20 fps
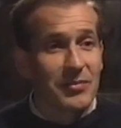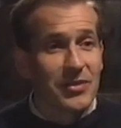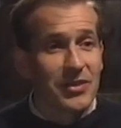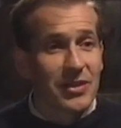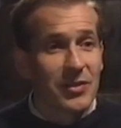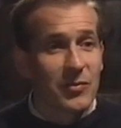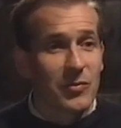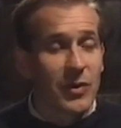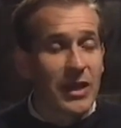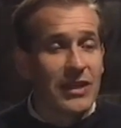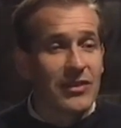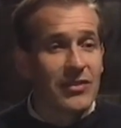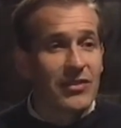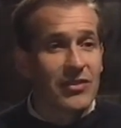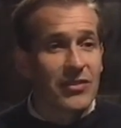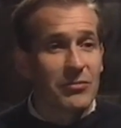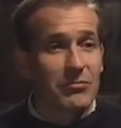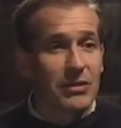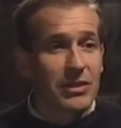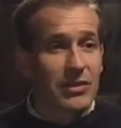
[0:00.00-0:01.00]
You know, when
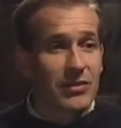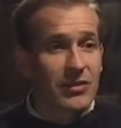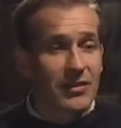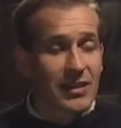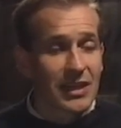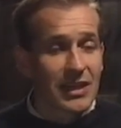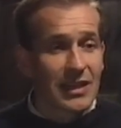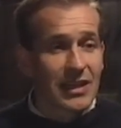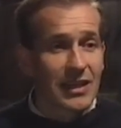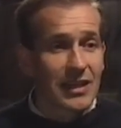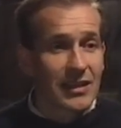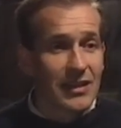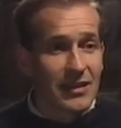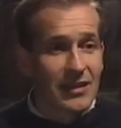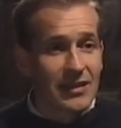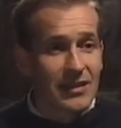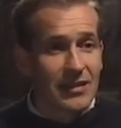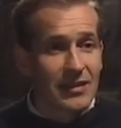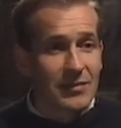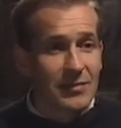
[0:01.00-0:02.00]
does the real thing
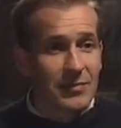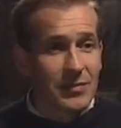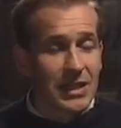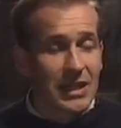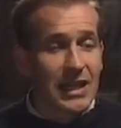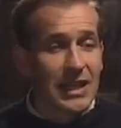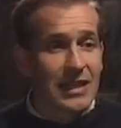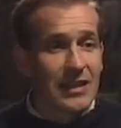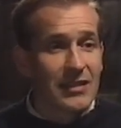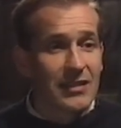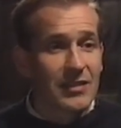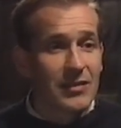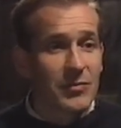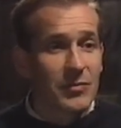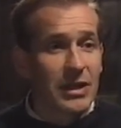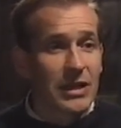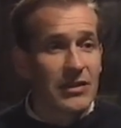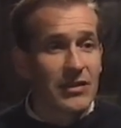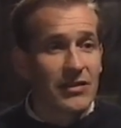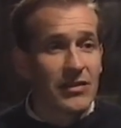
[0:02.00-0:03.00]
begin and
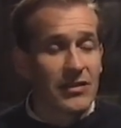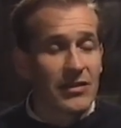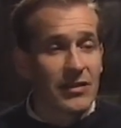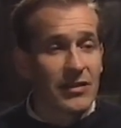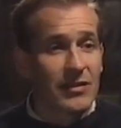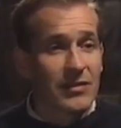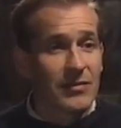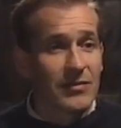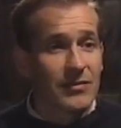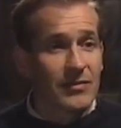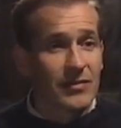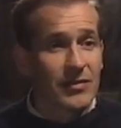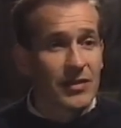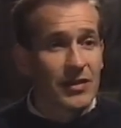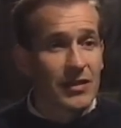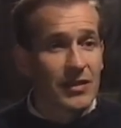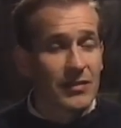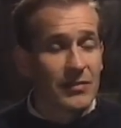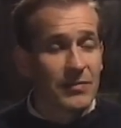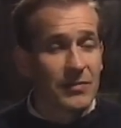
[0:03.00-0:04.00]
when does the
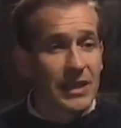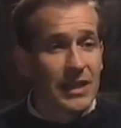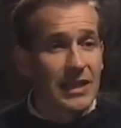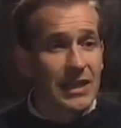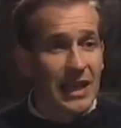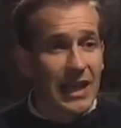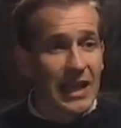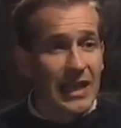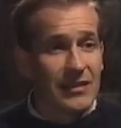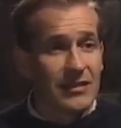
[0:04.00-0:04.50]
fake